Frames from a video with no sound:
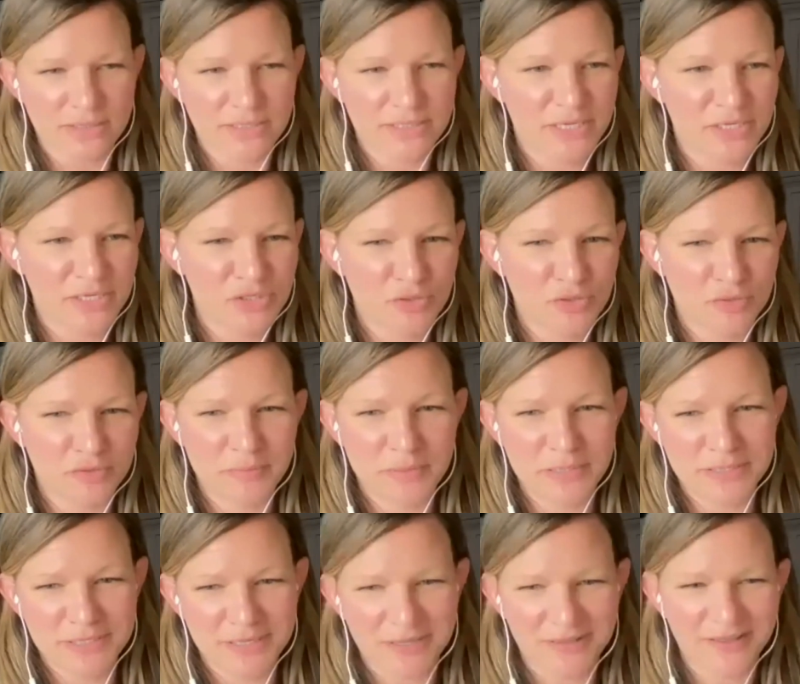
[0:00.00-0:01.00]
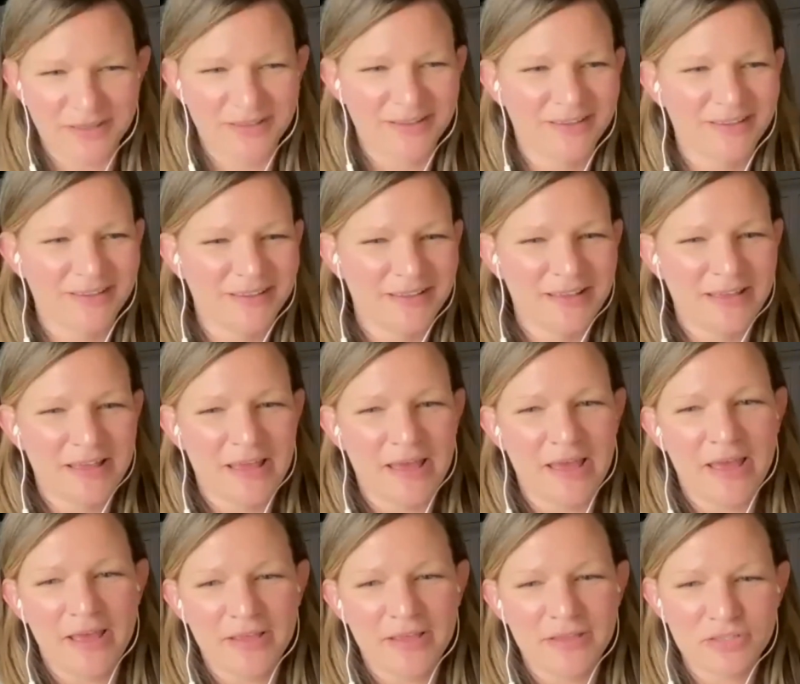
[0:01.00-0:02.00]
Stay tuned, basically.
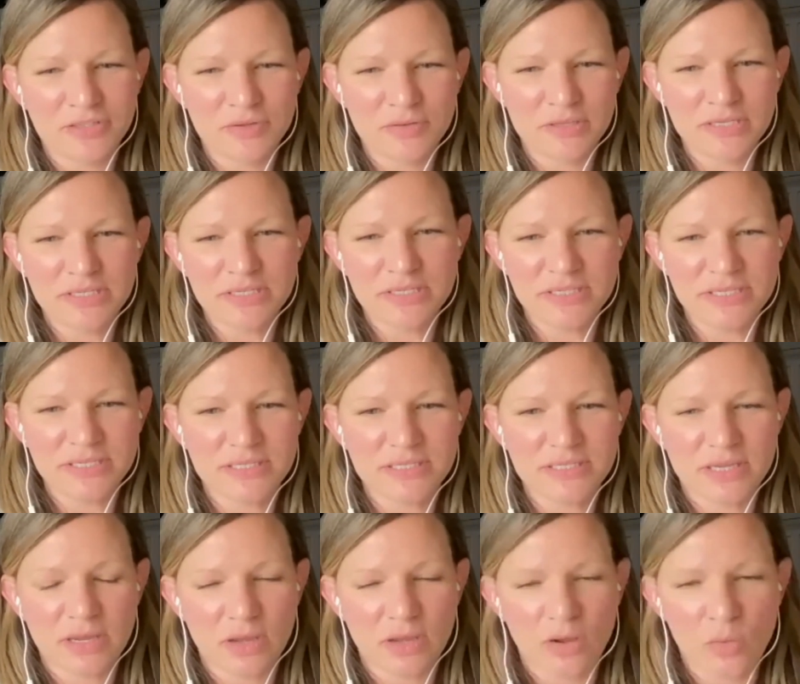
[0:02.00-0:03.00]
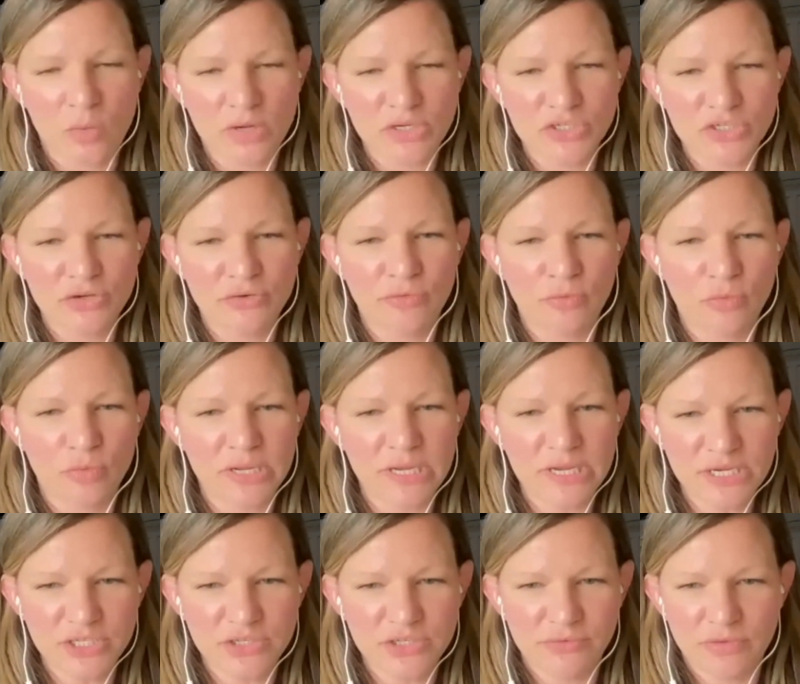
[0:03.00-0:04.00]
So this is a question for
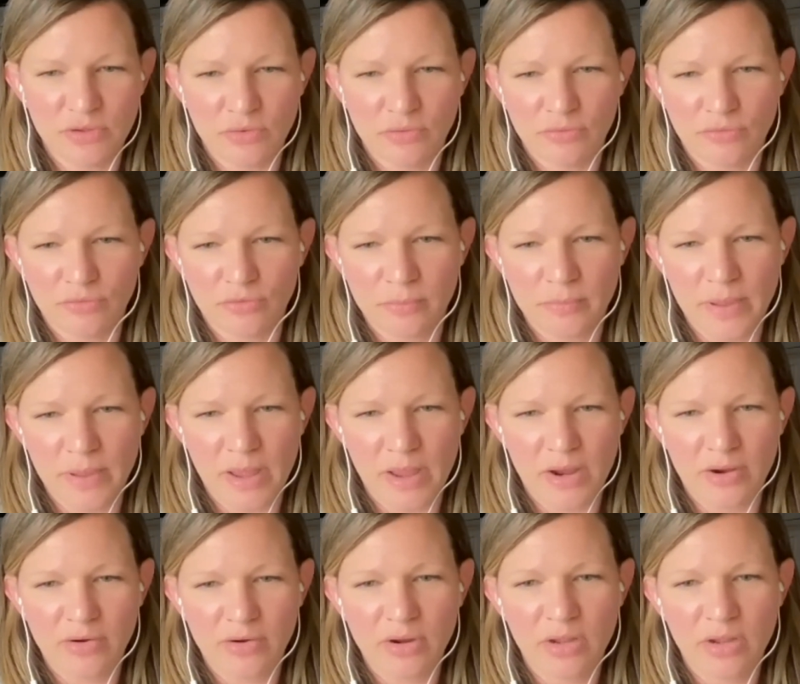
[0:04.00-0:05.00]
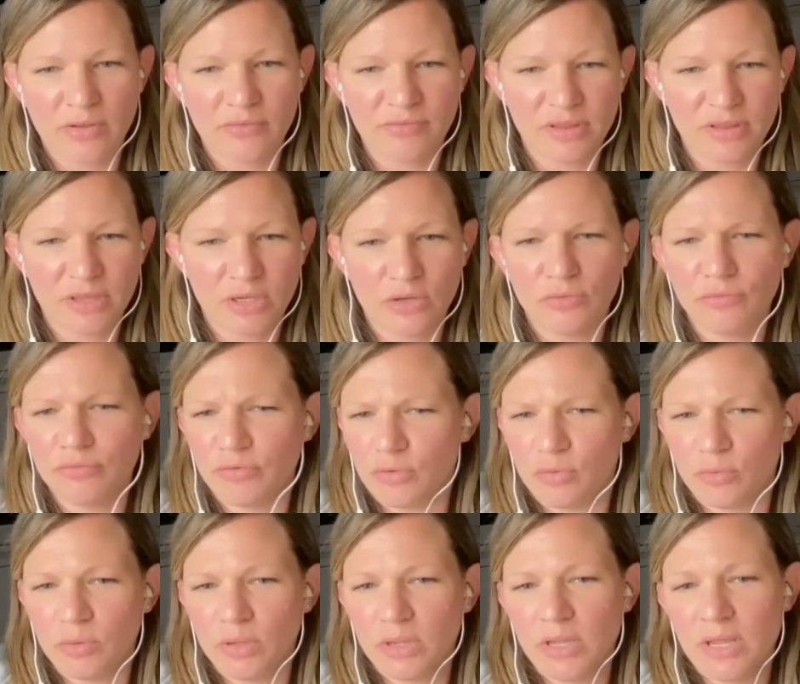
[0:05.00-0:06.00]
each of you from Erica Villanova.